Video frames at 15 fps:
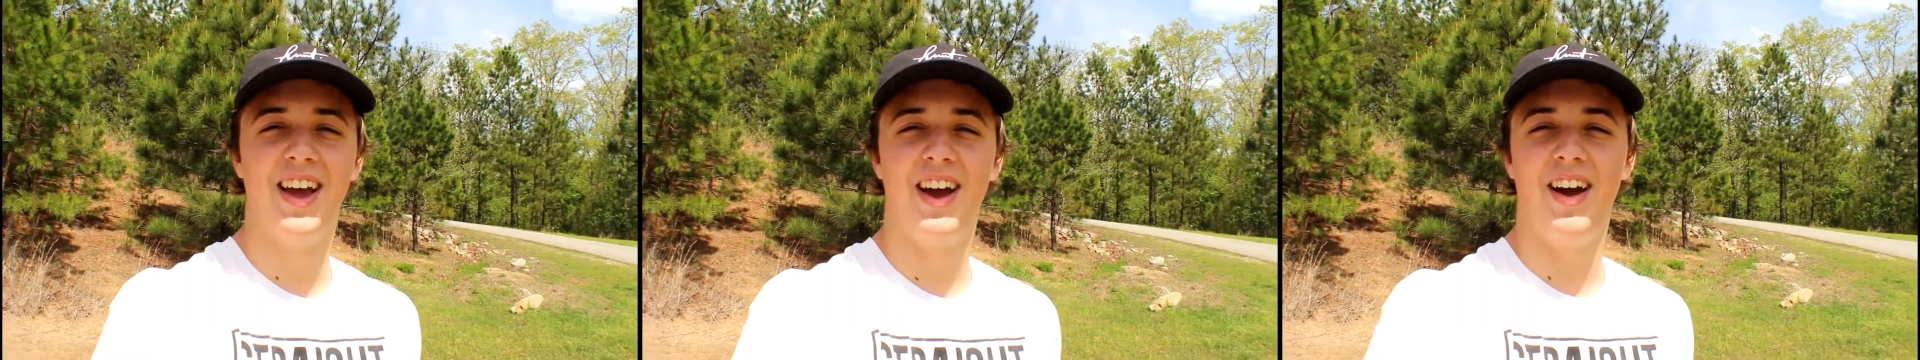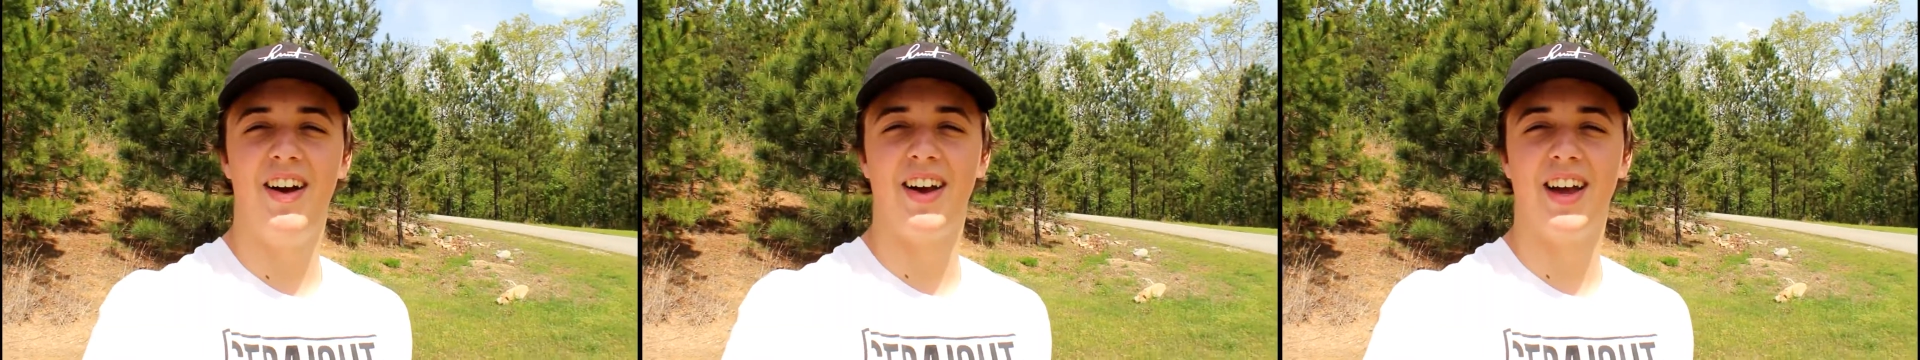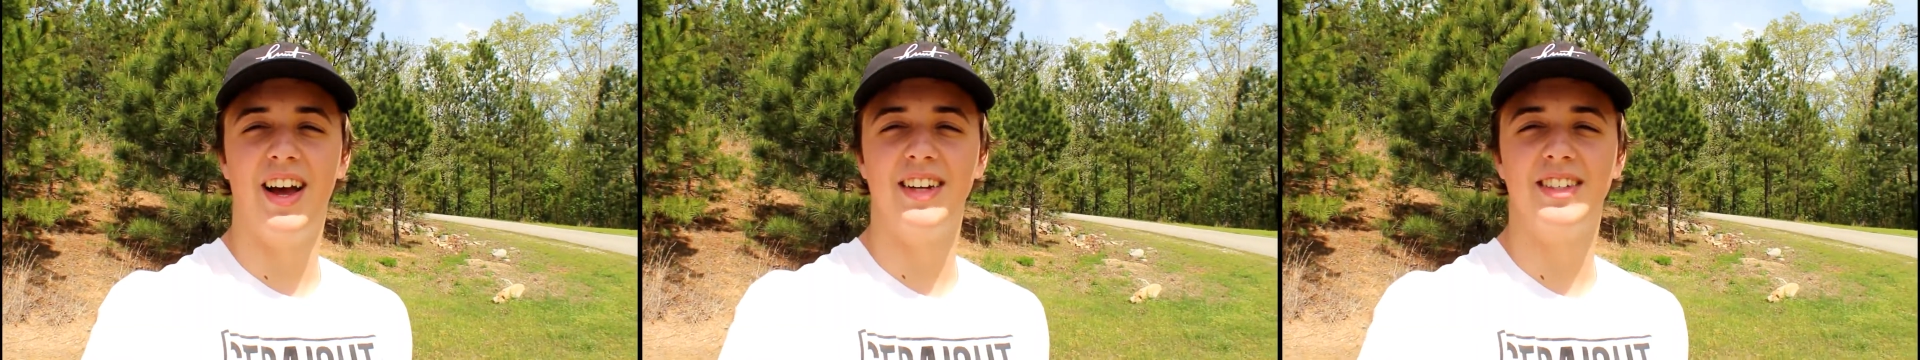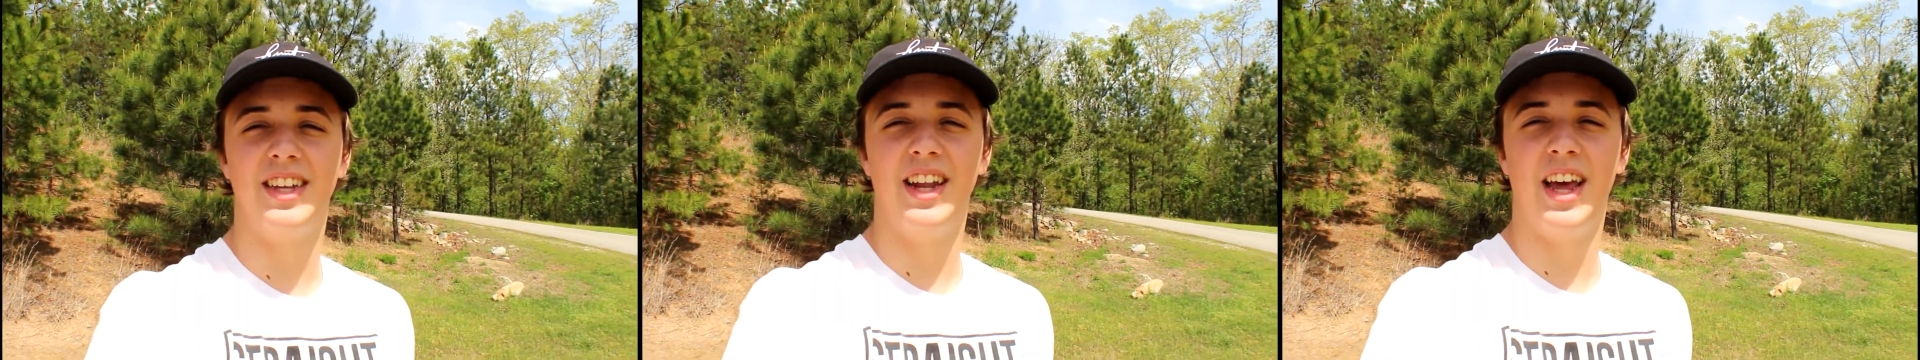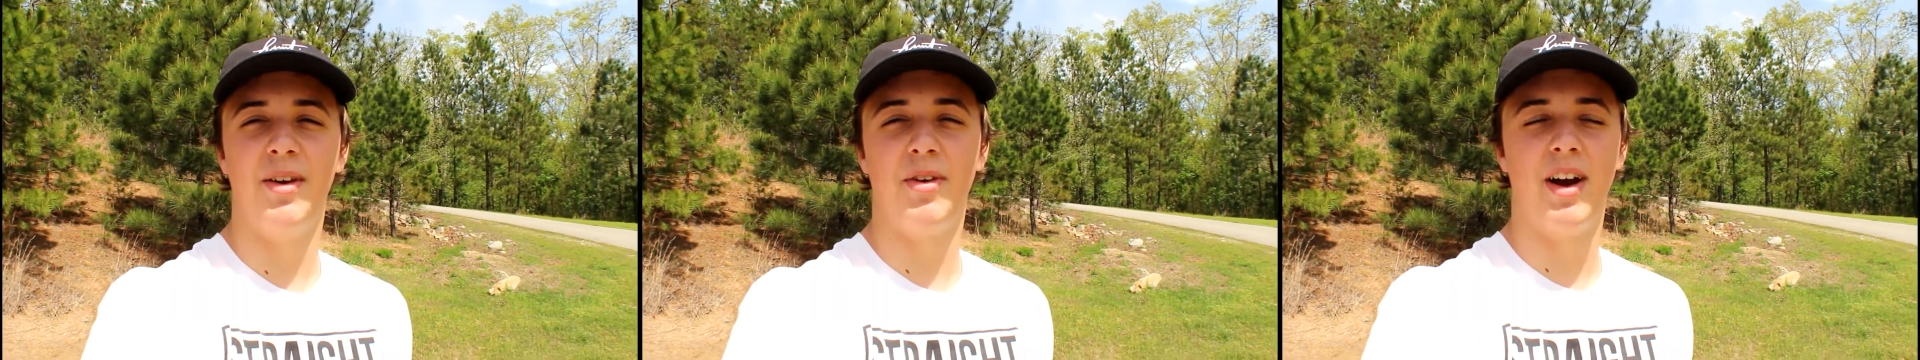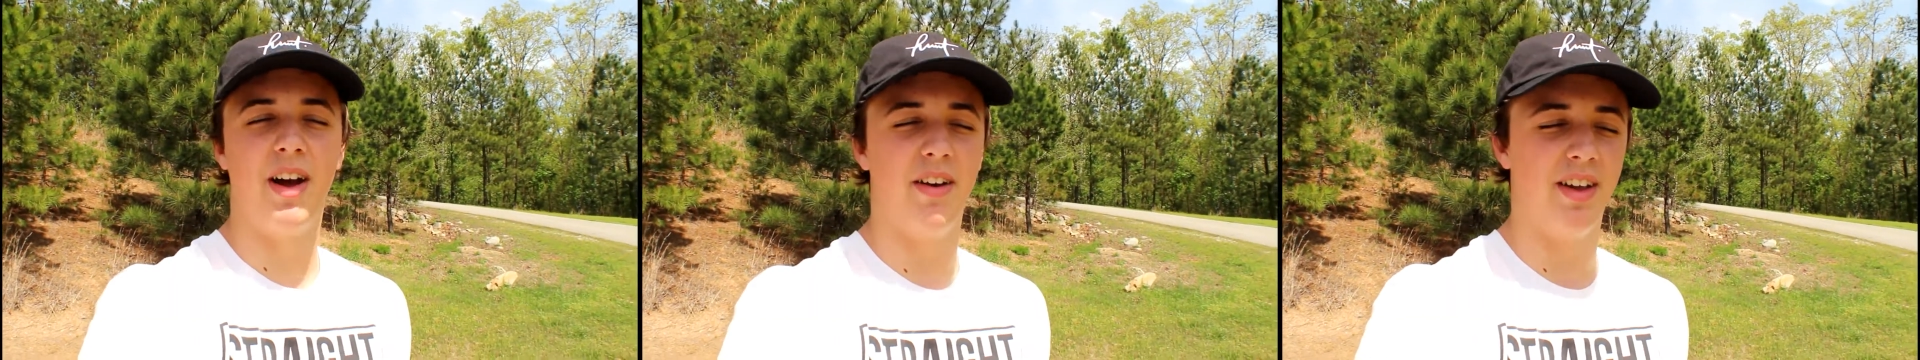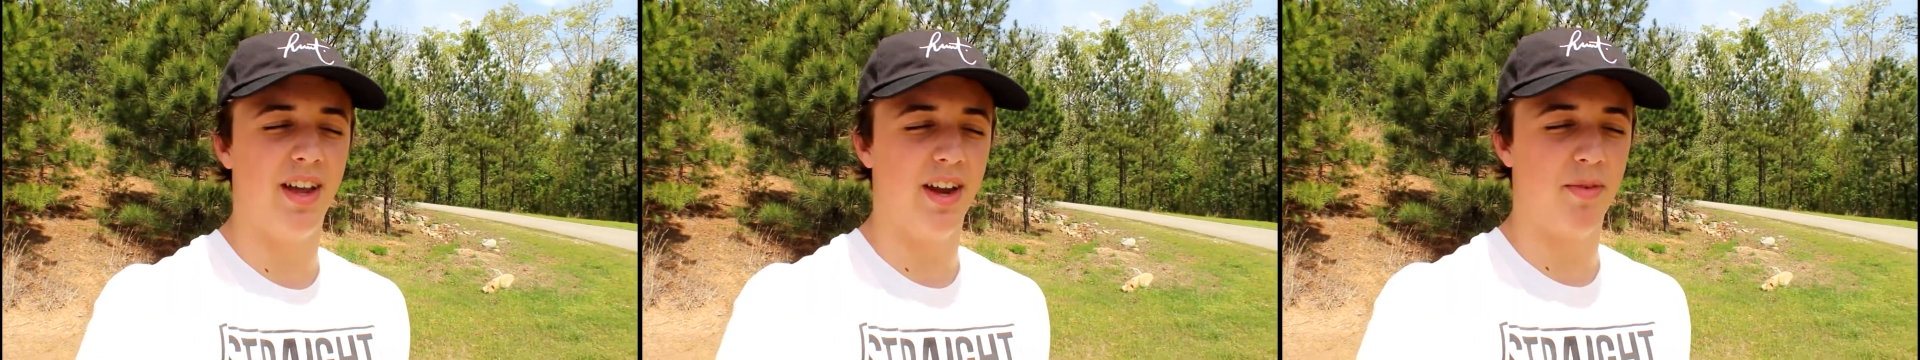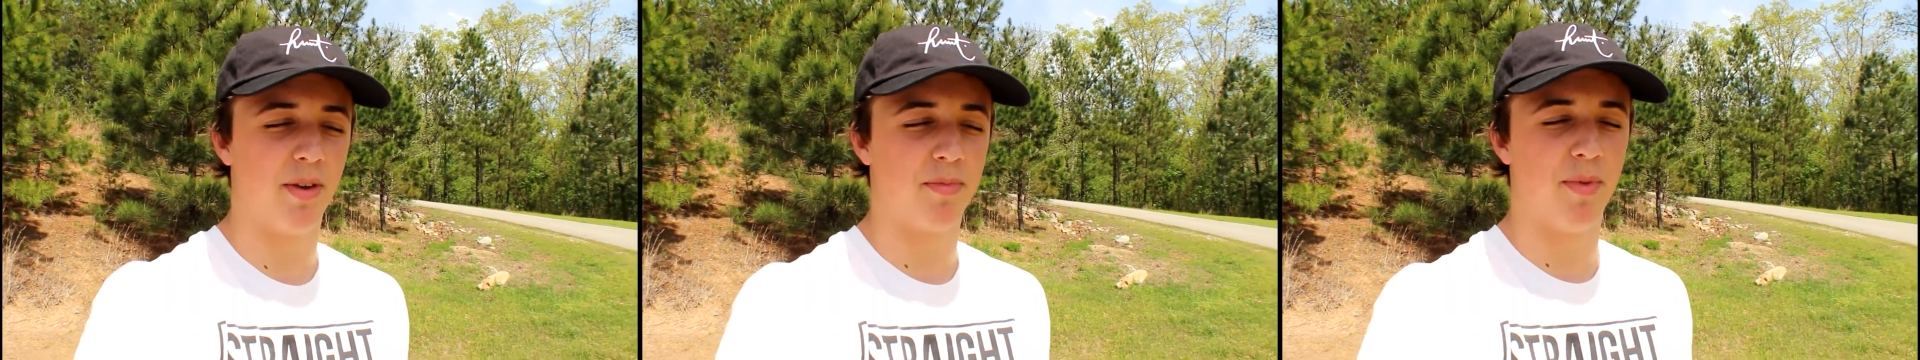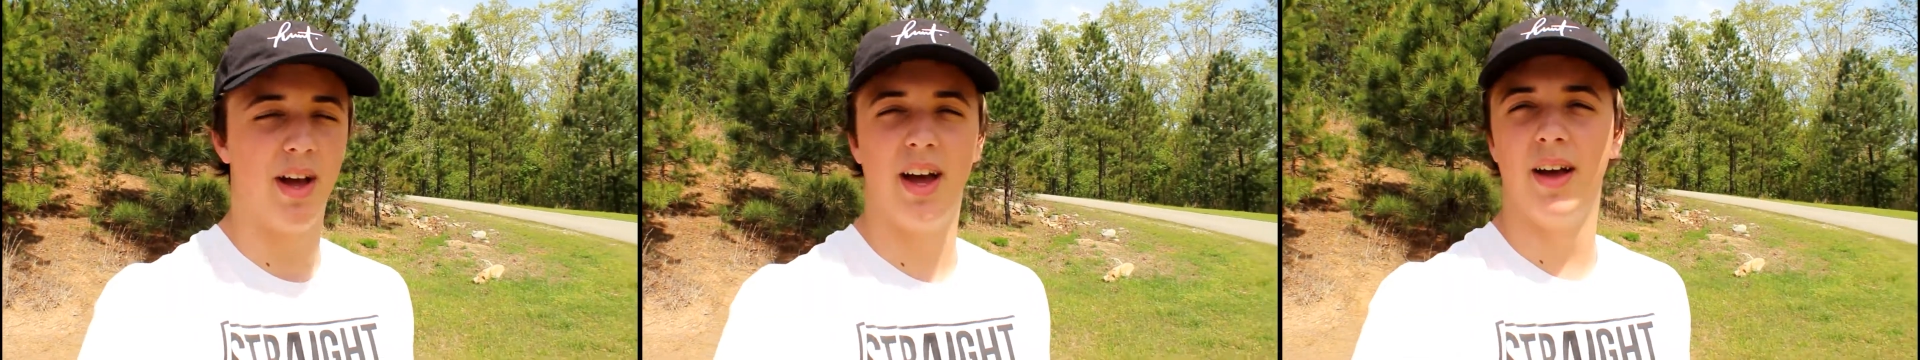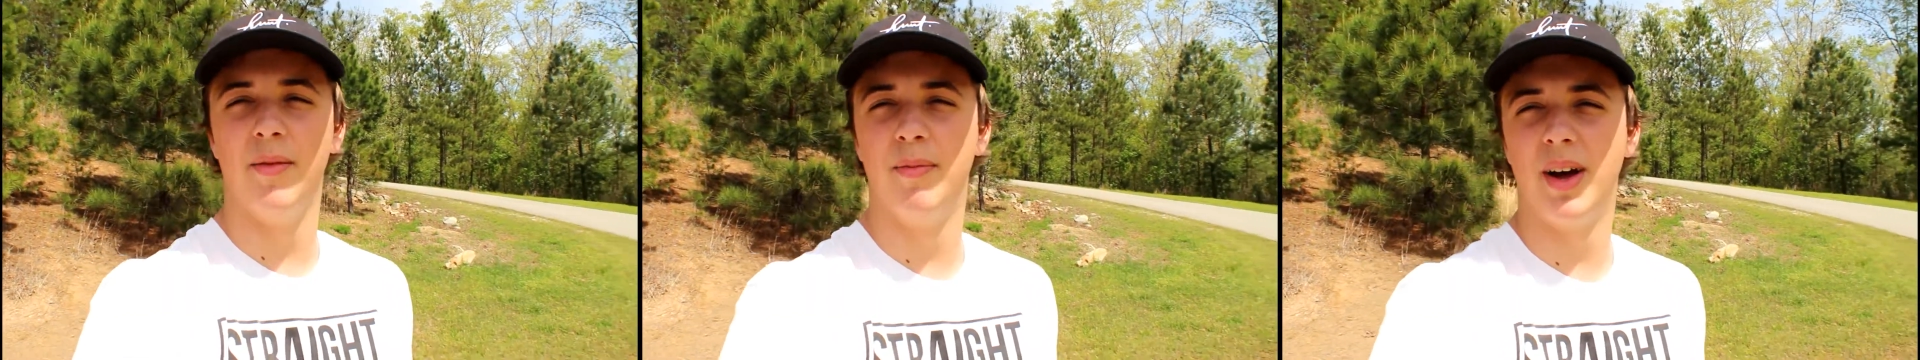Alright guys, today we're out here with
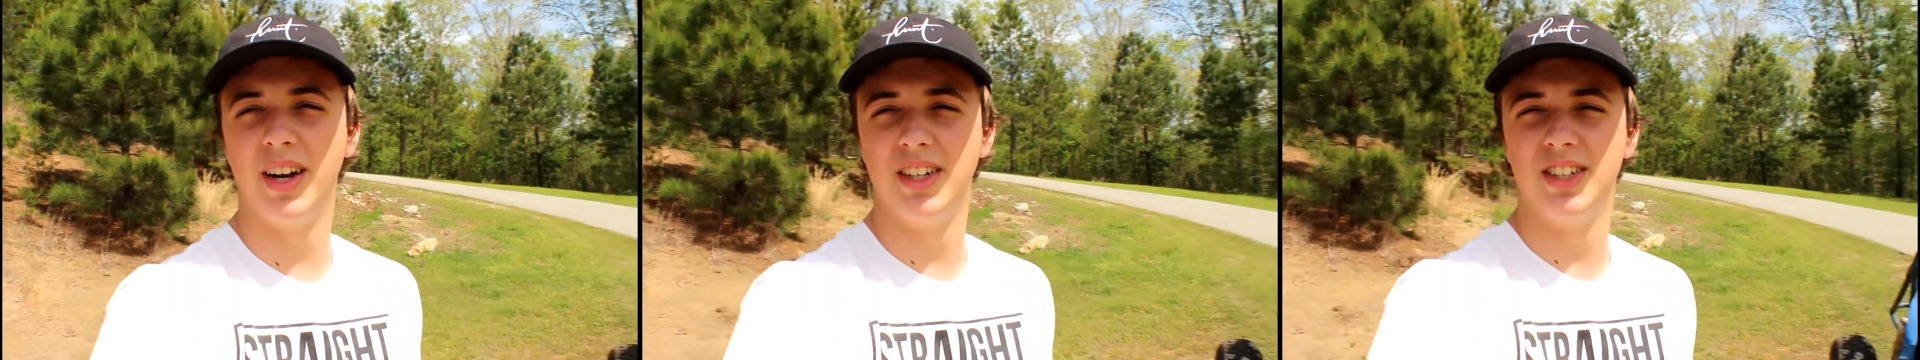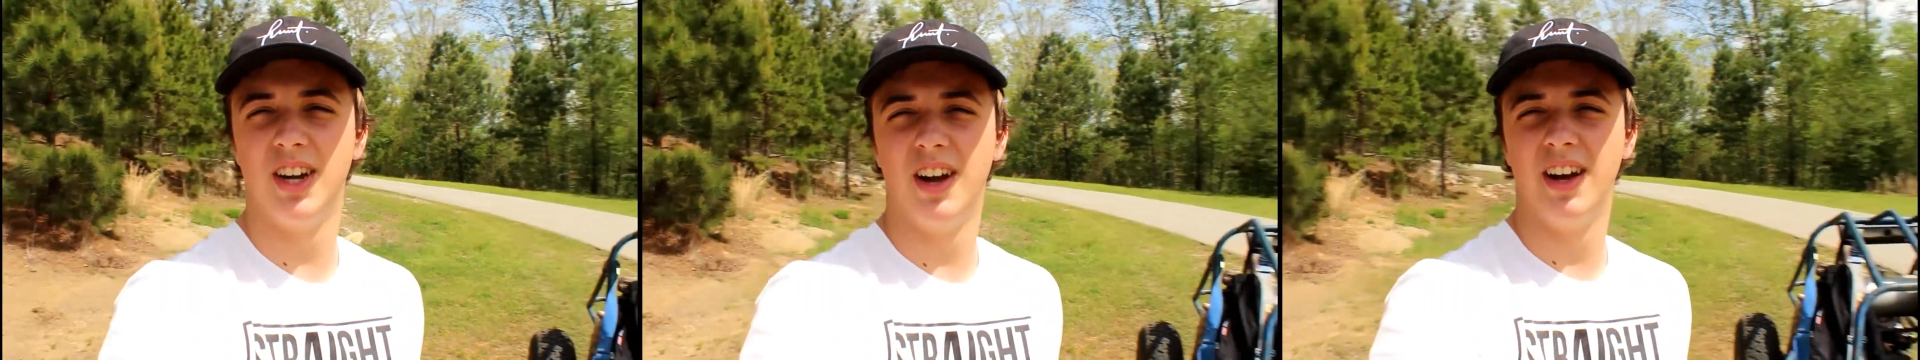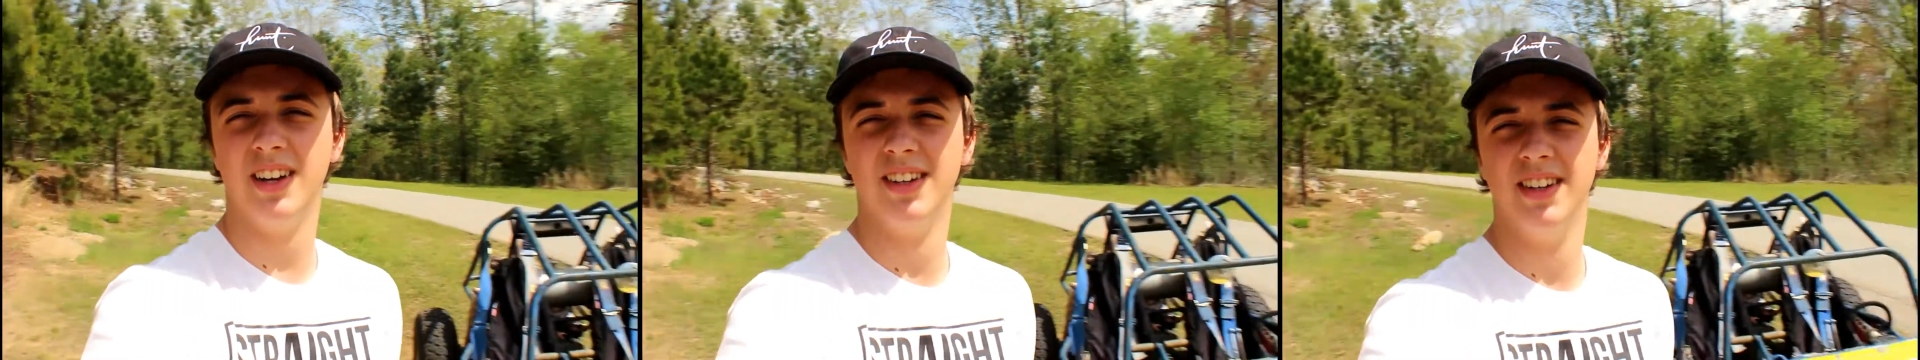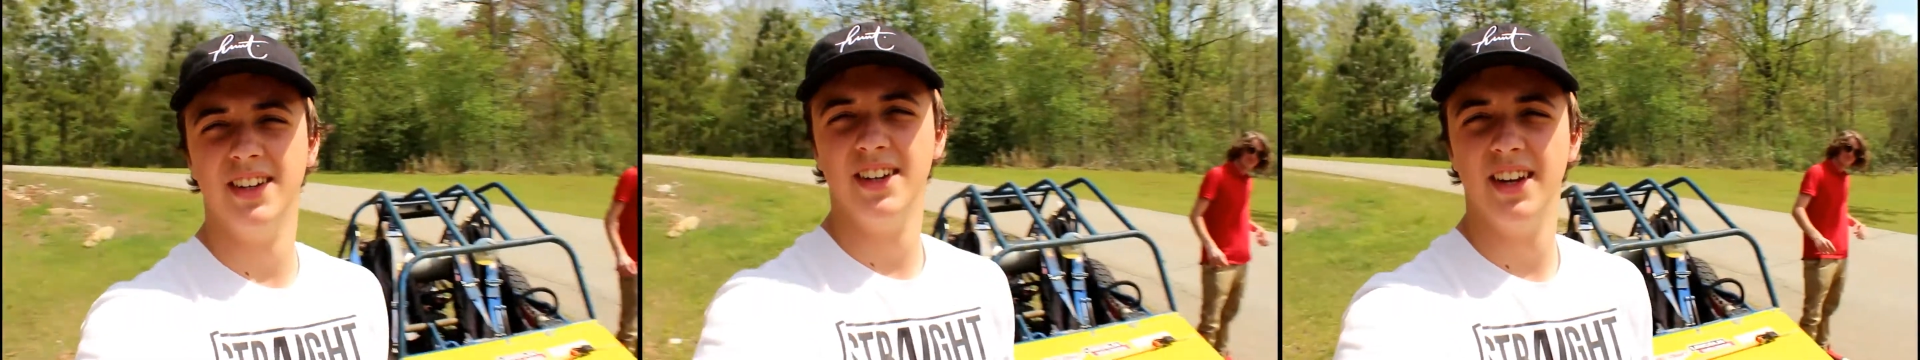my buddy John,